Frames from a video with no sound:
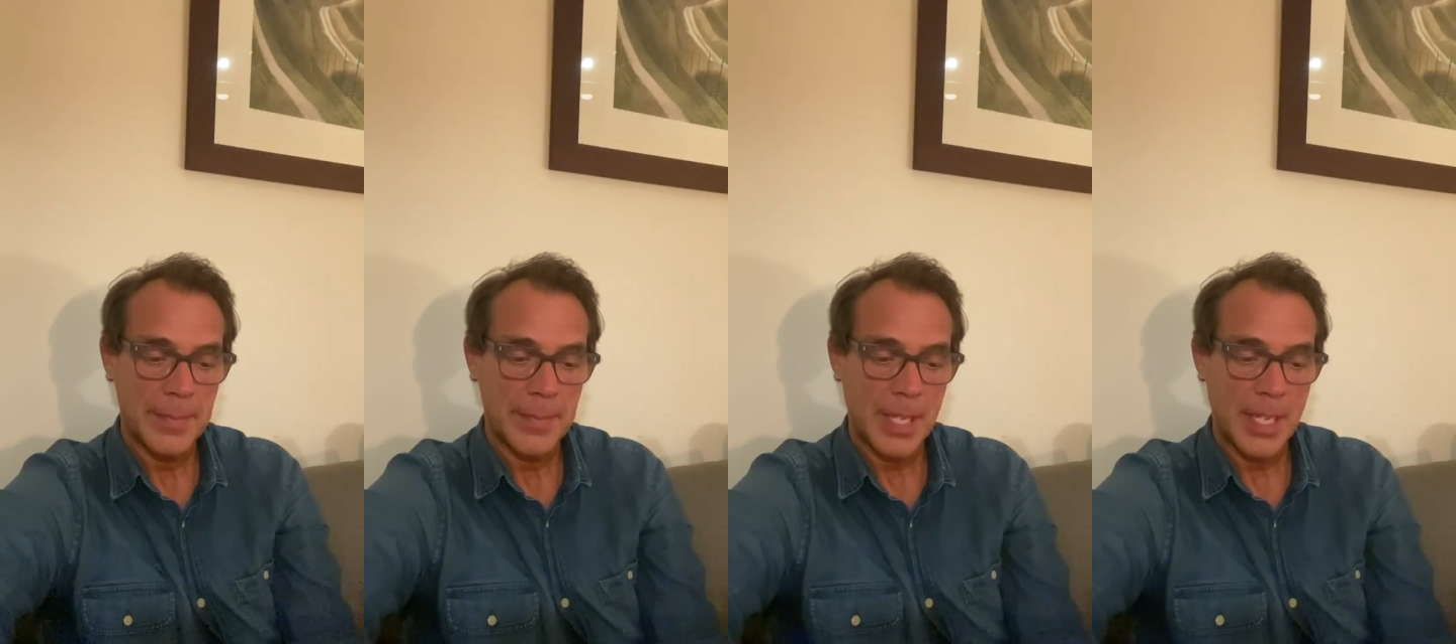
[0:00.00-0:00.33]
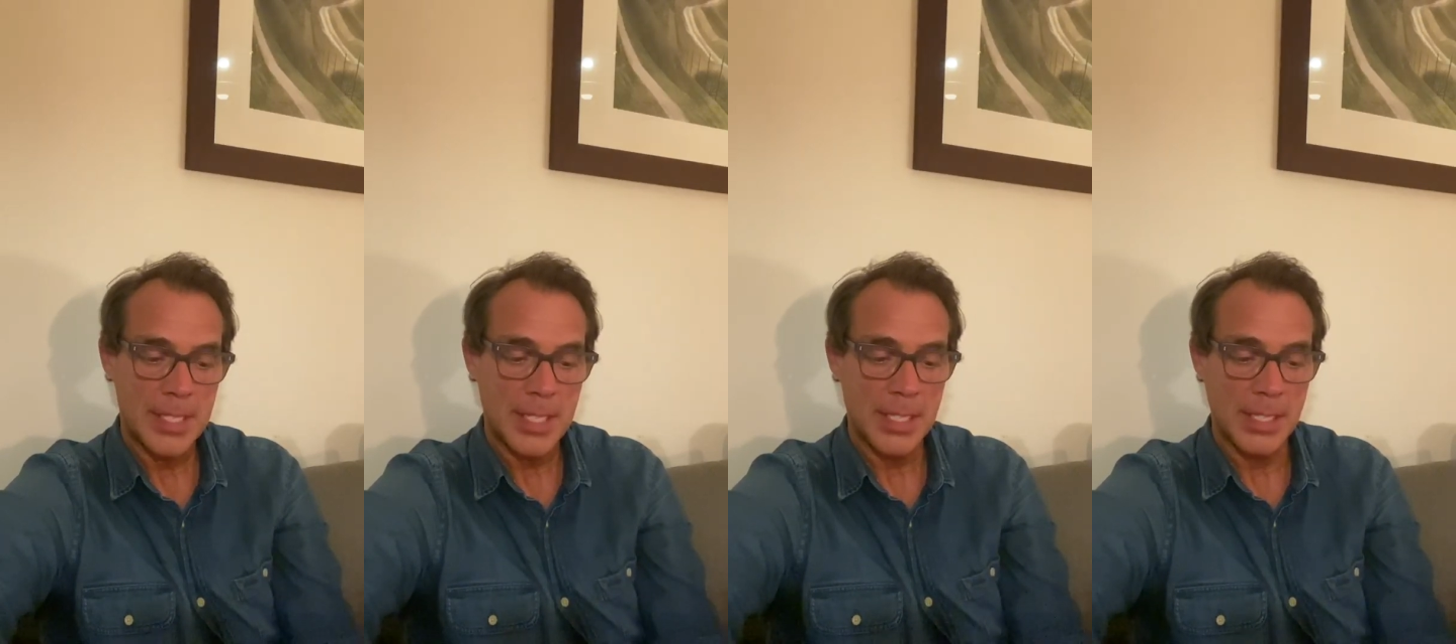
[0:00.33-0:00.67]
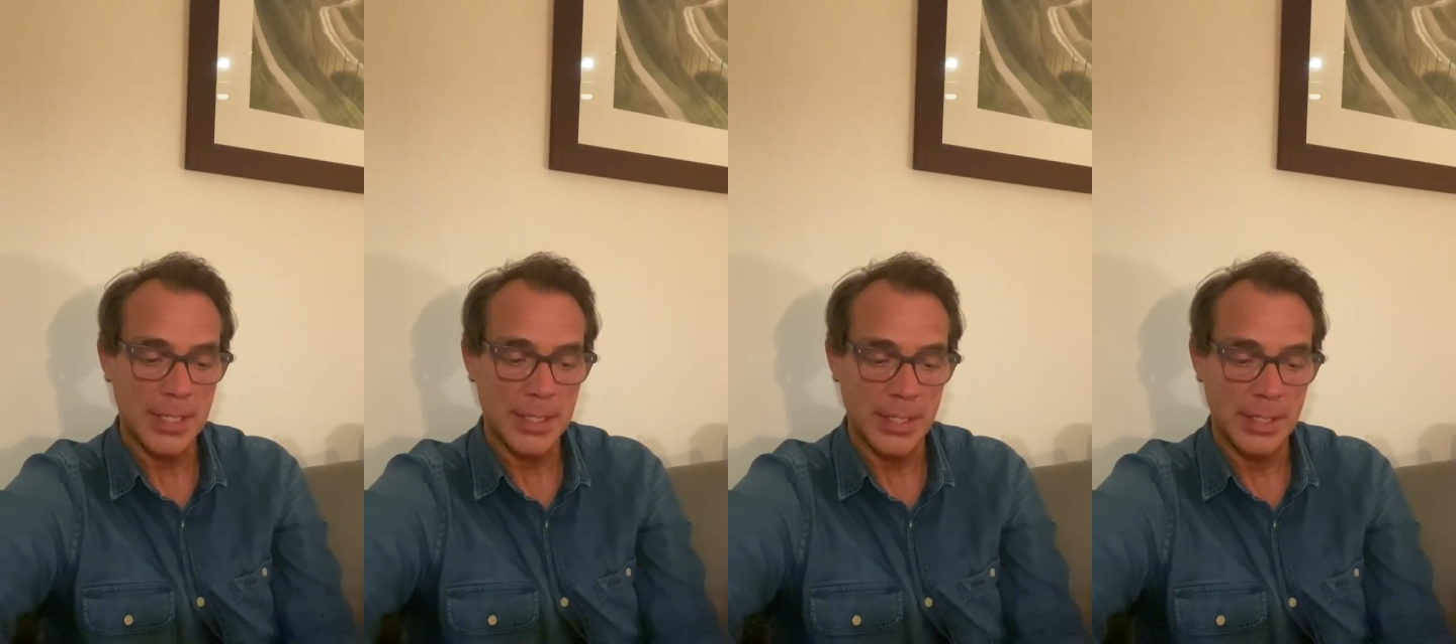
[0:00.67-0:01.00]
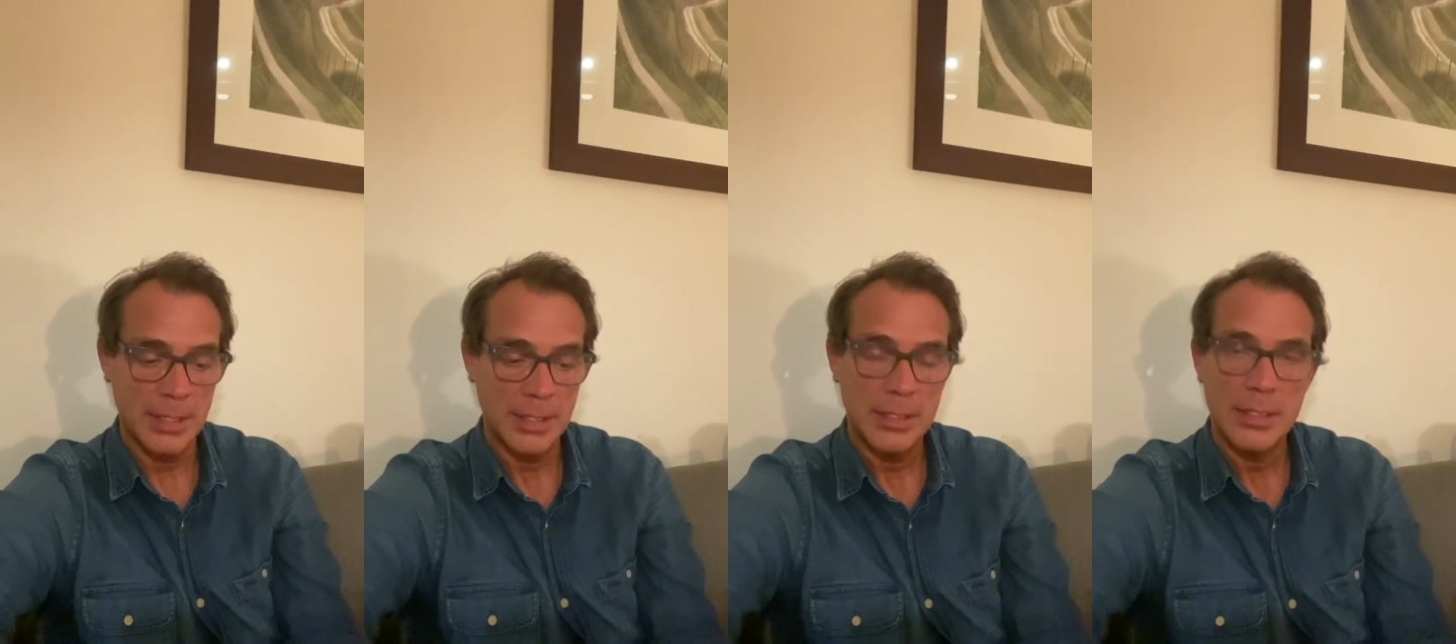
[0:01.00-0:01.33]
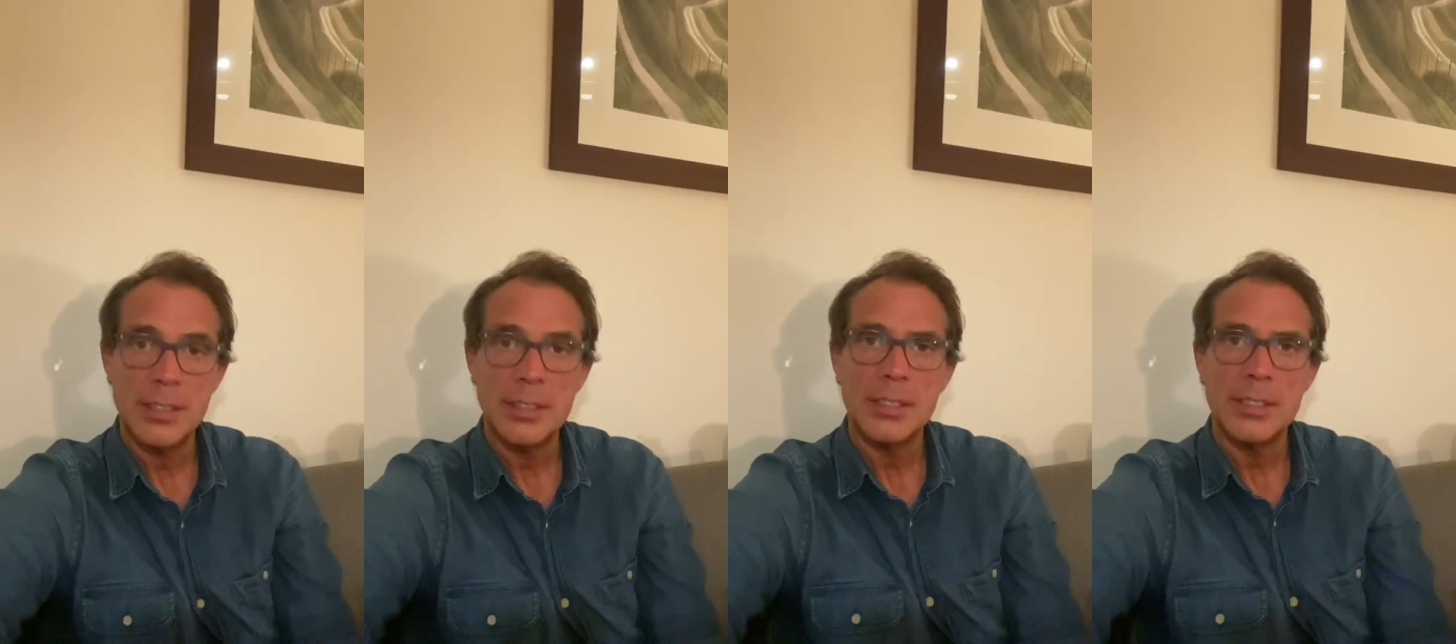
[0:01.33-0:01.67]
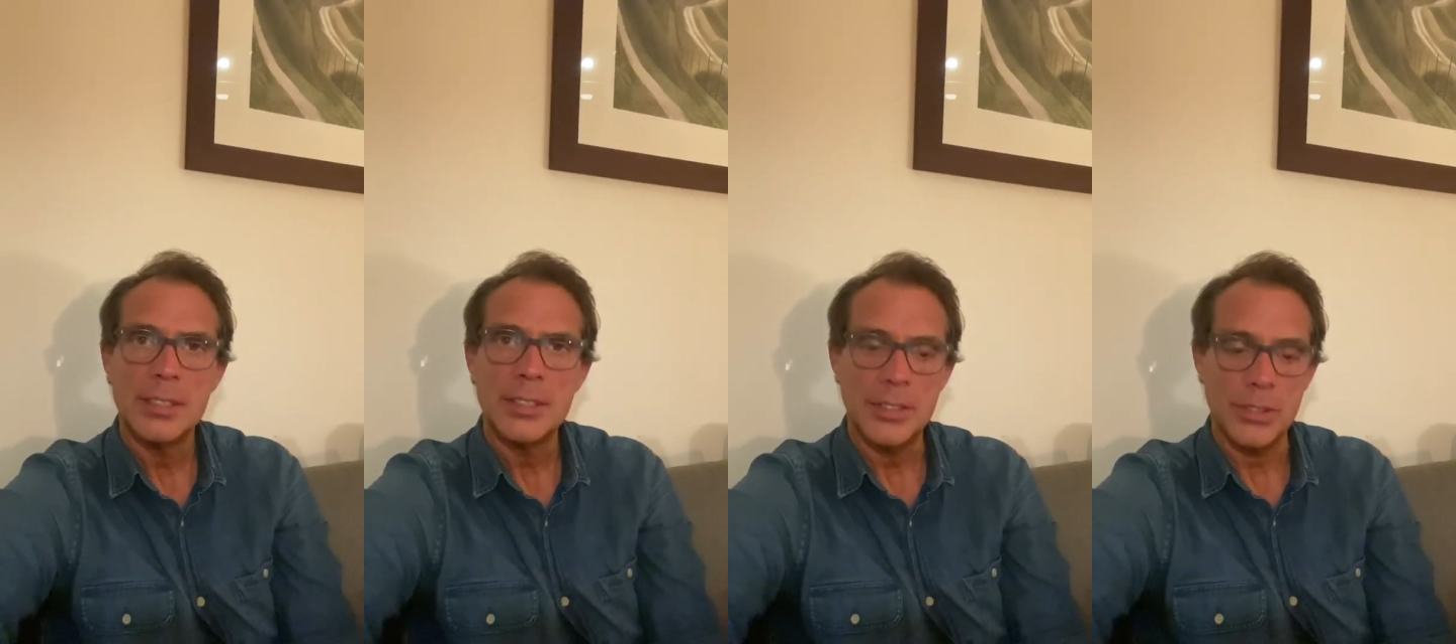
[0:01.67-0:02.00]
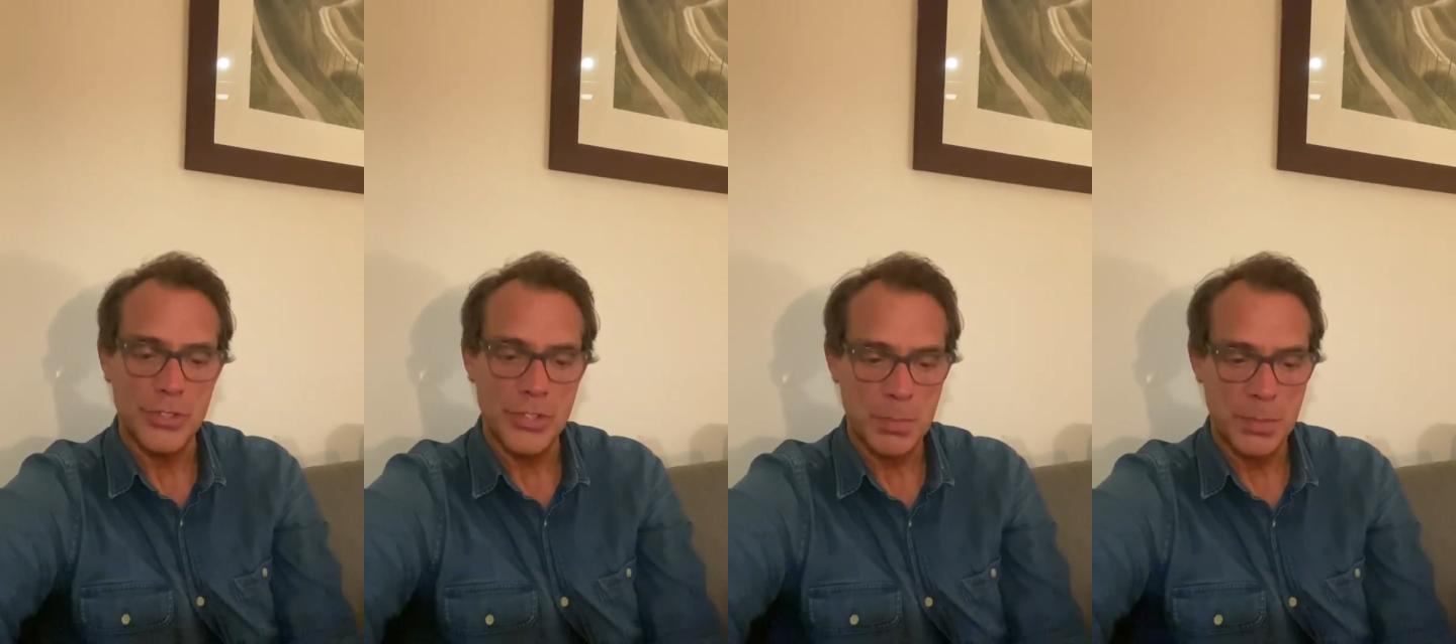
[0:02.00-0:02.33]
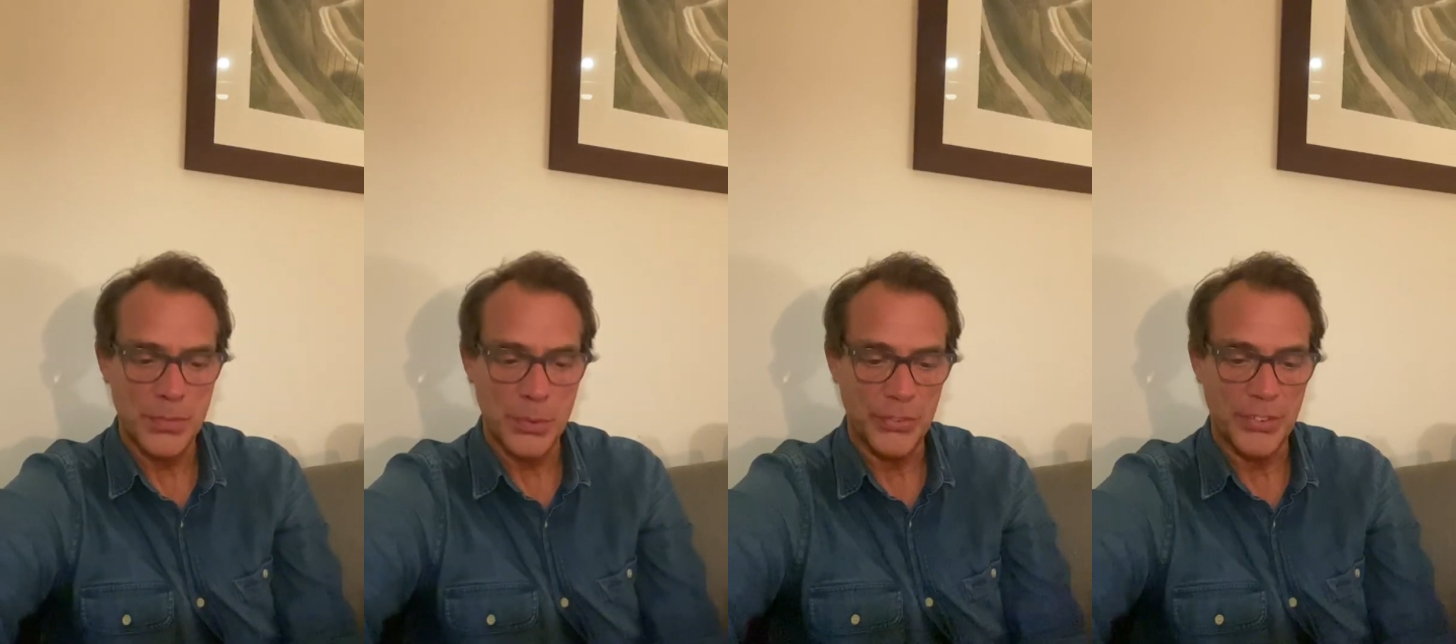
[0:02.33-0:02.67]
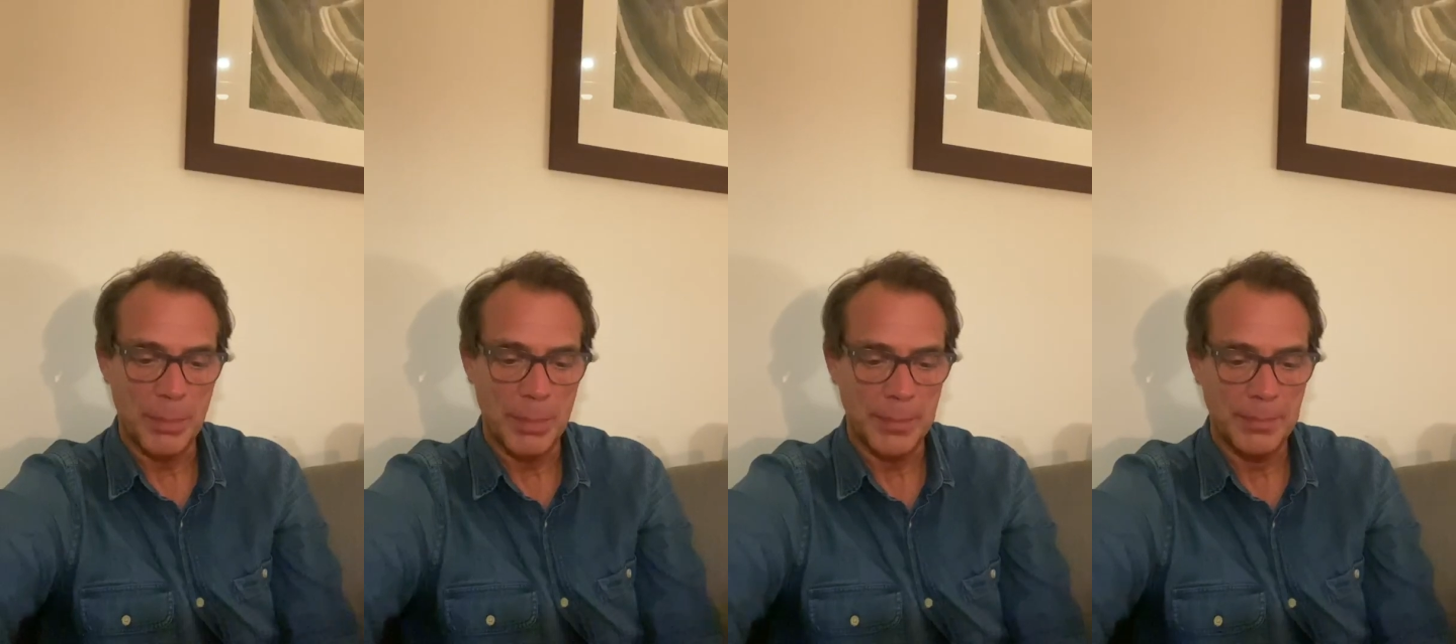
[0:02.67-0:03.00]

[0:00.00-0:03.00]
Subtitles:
I said nothing till just before supper.